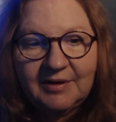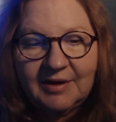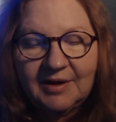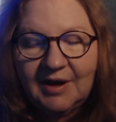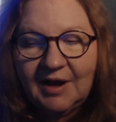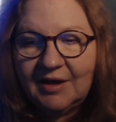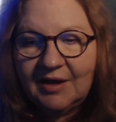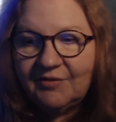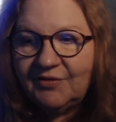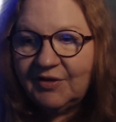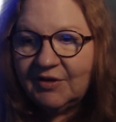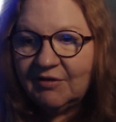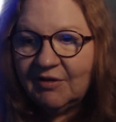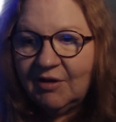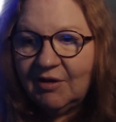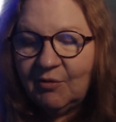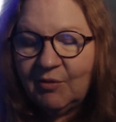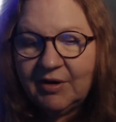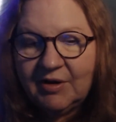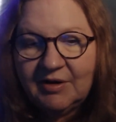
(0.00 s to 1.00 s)
can't figure
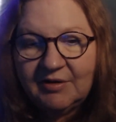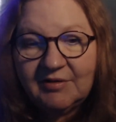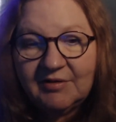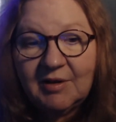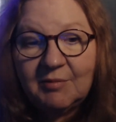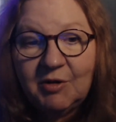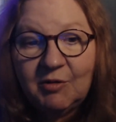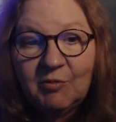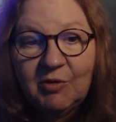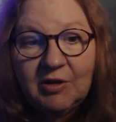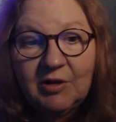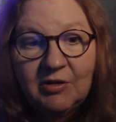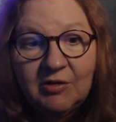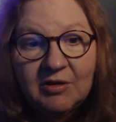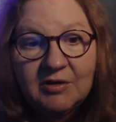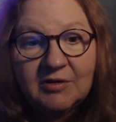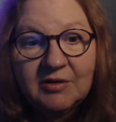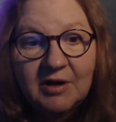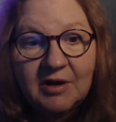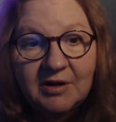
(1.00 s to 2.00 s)
out where it is. I mean, we
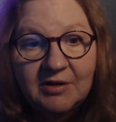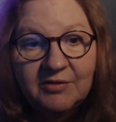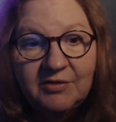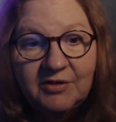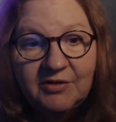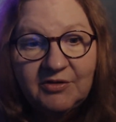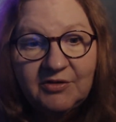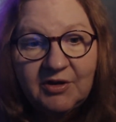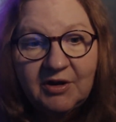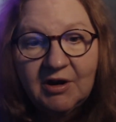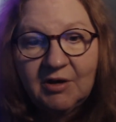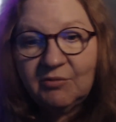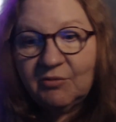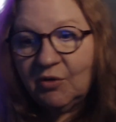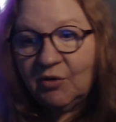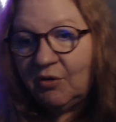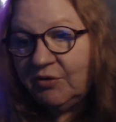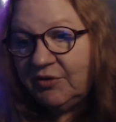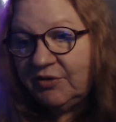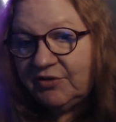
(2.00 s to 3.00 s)
looked under the chair,
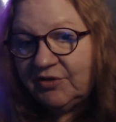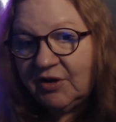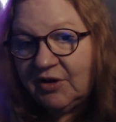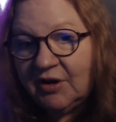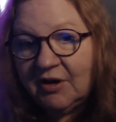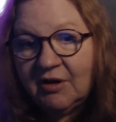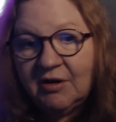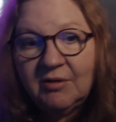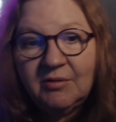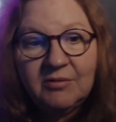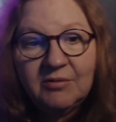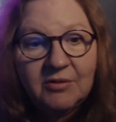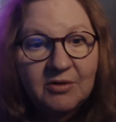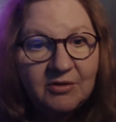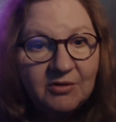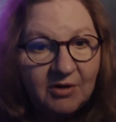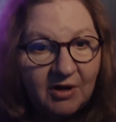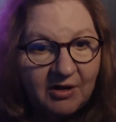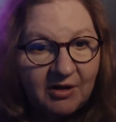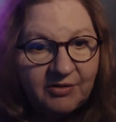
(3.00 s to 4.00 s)
rolled the chair,
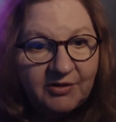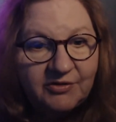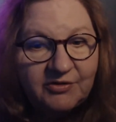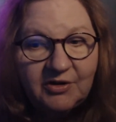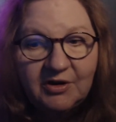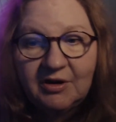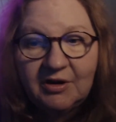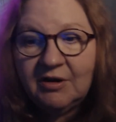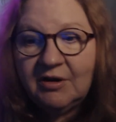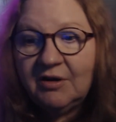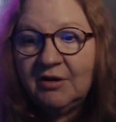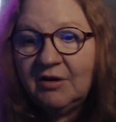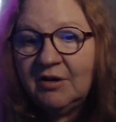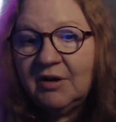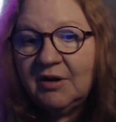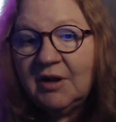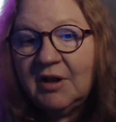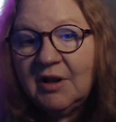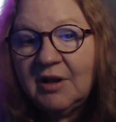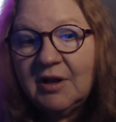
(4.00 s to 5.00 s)
looked on the chair,
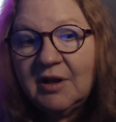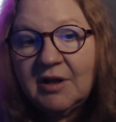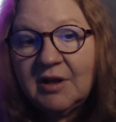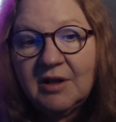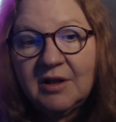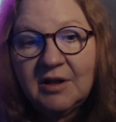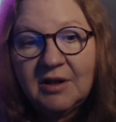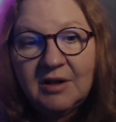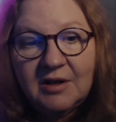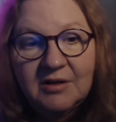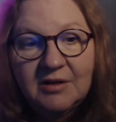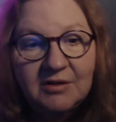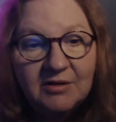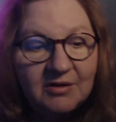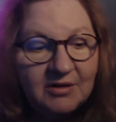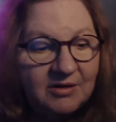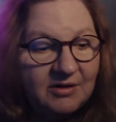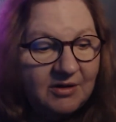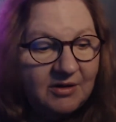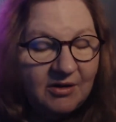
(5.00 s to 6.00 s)

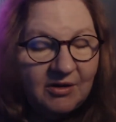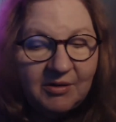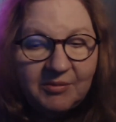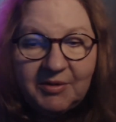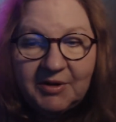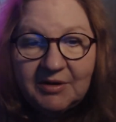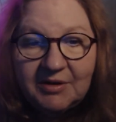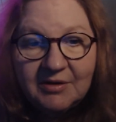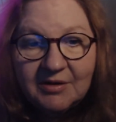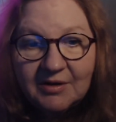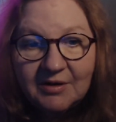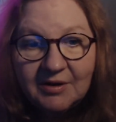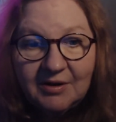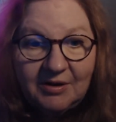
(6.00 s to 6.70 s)
look, and